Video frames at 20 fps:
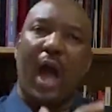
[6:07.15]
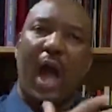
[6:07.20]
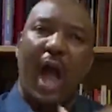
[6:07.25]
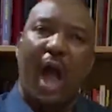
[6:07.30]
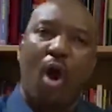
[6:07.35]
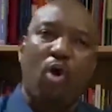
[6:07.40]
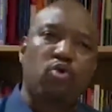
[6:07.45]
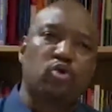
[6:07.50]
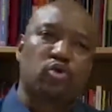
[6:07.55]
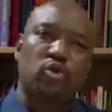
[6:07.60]

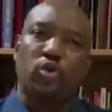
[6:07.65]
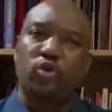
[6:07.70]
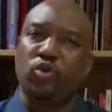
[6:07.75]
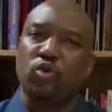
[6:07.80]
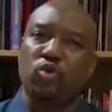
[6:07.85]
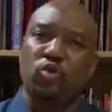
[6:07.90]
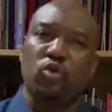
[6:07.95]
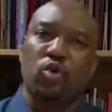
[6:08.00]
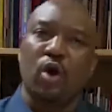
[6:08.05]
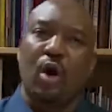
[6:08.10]
How do
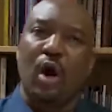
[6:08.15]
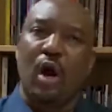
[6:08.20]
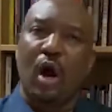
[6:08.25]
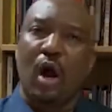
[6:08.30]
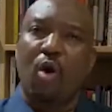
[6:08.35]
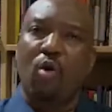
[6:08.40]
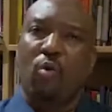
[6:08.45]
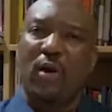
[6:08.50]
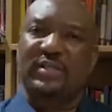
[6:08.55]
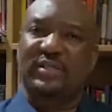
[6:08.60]
you,
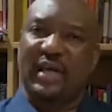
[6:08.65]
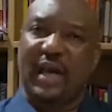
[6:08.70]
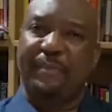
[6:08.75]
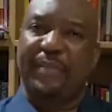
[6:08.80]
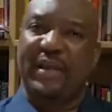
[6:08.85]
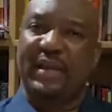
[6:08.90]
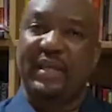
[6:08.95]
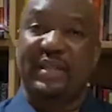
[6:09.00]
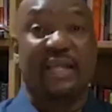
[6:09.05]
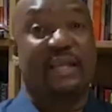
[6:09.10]
what's
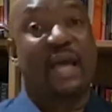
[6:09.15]
happening?